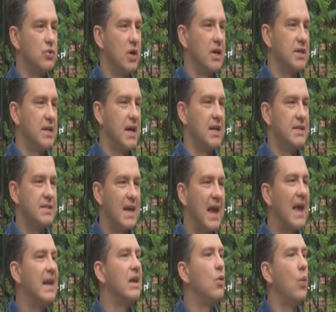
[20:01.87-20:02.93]
drug dens
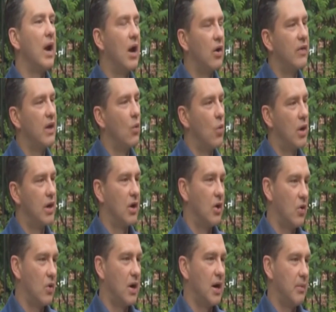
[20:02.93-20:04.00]
anywhere they want to
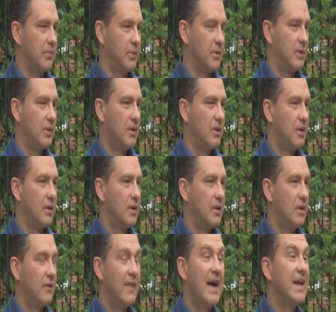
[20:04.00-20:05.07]
go up.
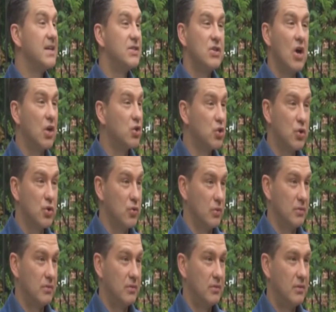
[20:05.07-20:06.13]
That is not true.
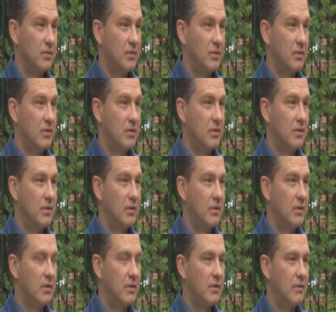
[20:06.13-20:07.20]

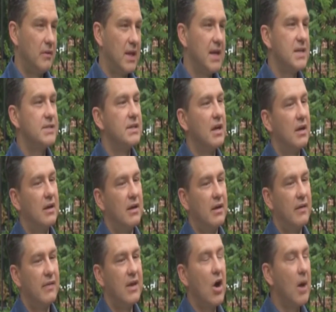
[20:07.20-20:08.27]
That is
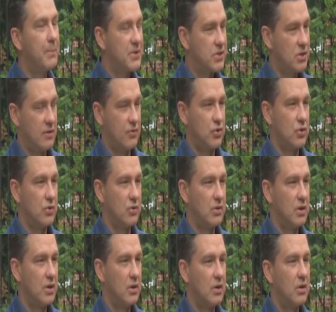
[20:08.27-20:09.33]
the opposite of true.
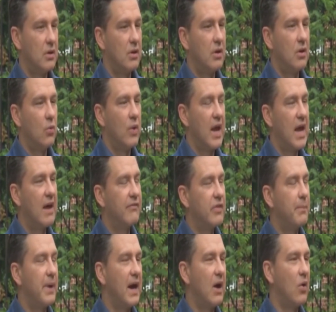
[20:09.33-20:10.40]
We have
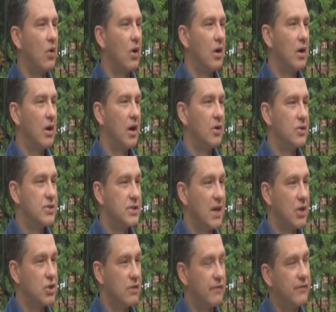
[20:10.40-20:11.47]
the power under
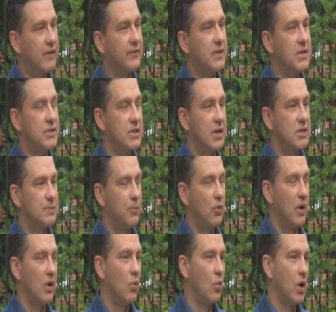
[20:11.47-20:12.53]
Section
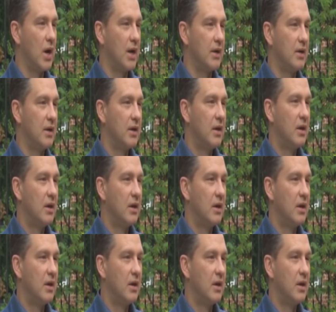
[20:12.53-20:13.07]
56.1